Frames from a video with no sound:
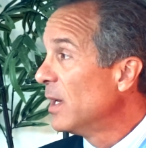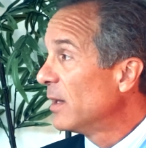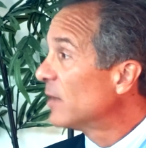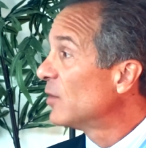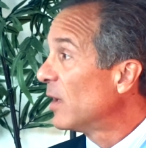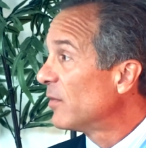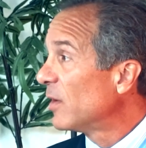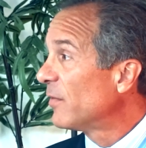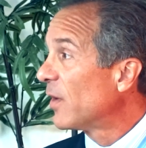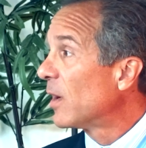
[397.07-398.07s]
That's not
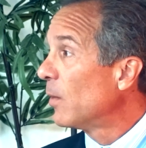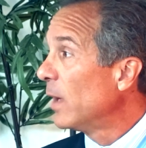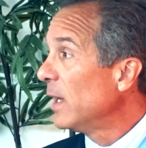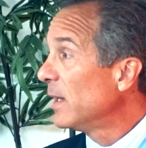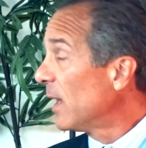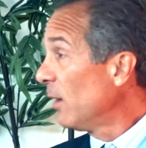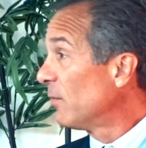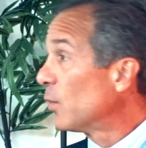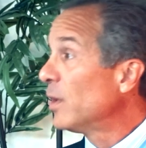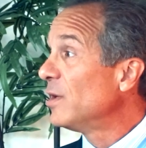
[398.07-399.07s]
very far away, and
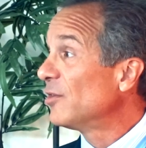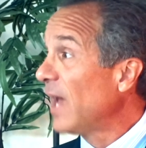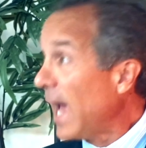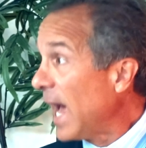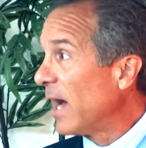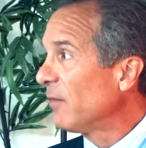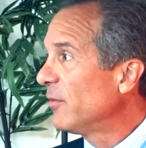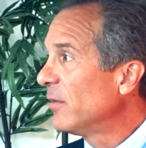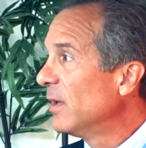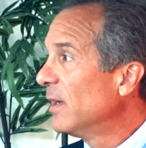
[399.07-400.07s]
California is half